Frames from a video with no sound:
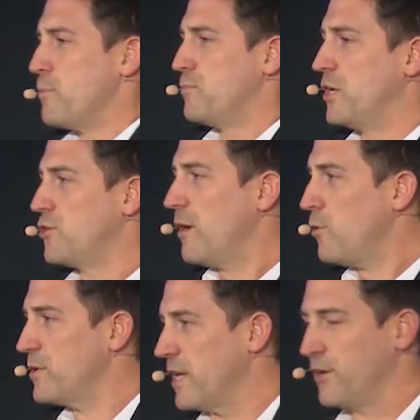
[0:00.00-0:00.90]
The trouble
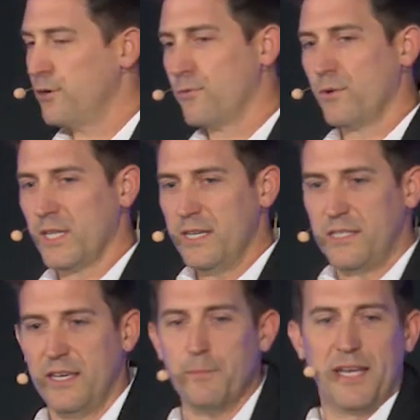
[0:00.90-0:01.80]
was, I couldn't really
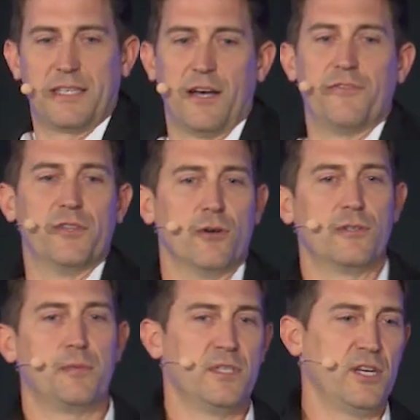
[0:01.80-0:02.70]
see myself in those
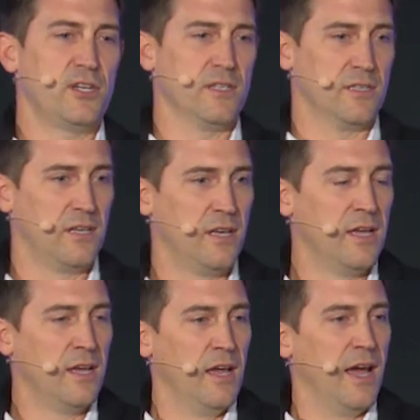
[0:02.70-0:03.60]
positions.
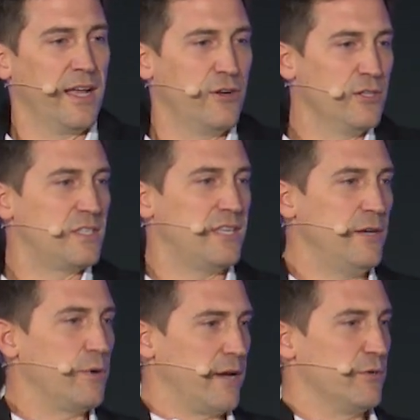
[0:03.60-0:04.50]
I couldn't see
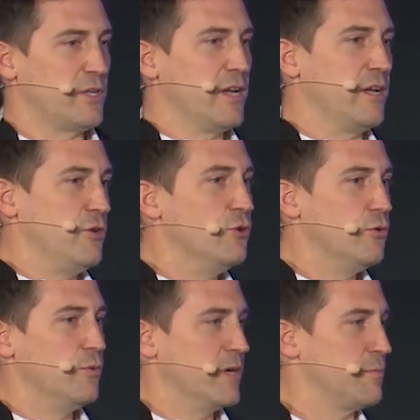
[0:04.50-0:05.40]
what I was going to do
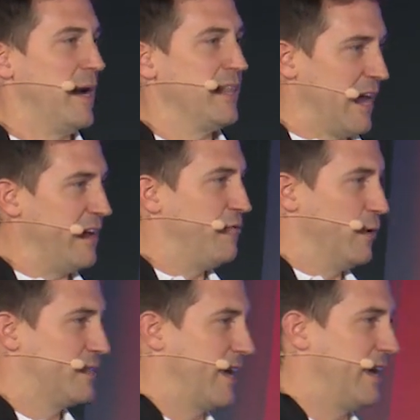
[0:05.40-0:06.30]
with my life
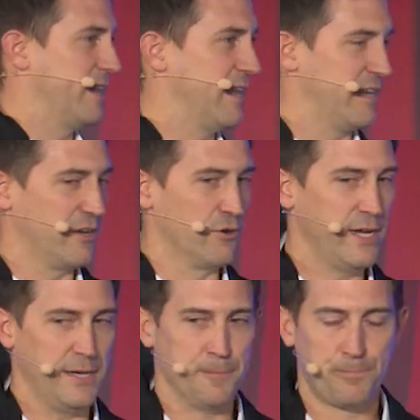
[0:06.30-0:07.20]
once I got that
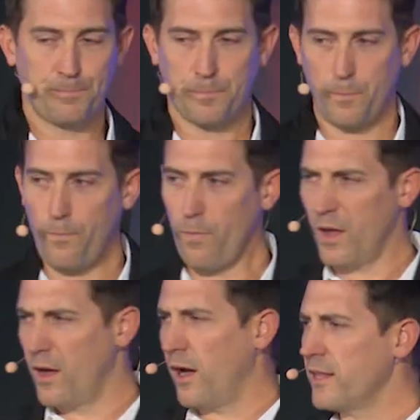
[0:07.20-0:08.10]
degree.
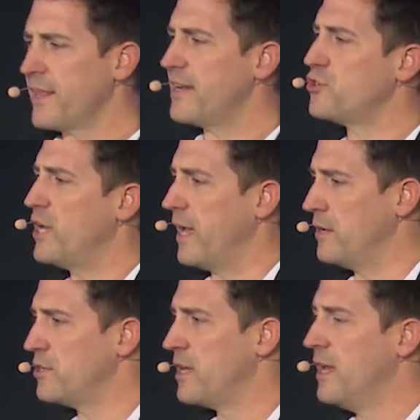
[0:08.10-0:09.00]
All of that
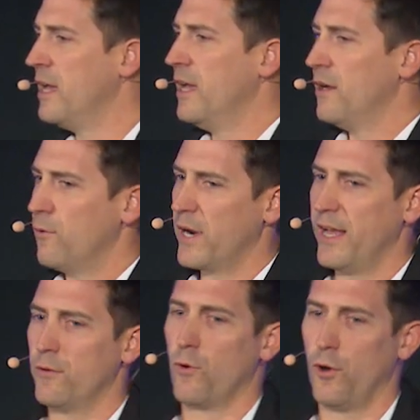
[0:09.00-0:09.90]
changed when I
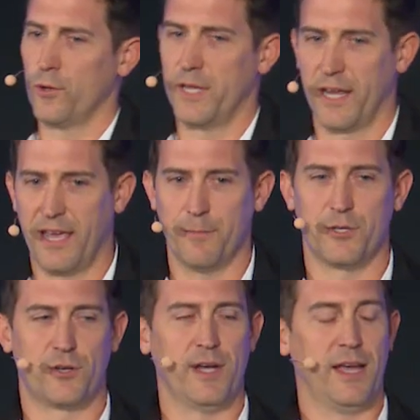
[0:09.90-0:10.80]
enrolled in a
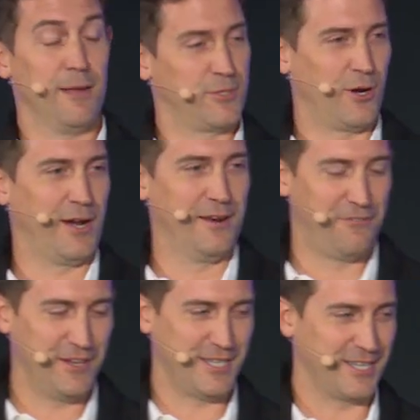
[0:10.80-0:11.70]
chemistry, I'm sorry, in a
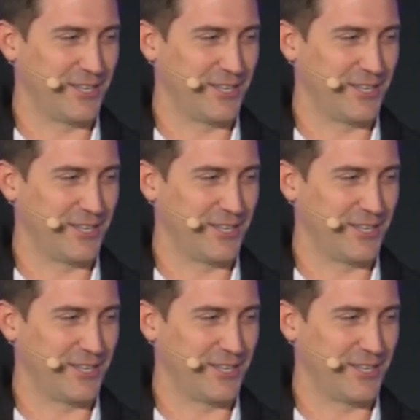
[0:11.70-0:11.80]
physics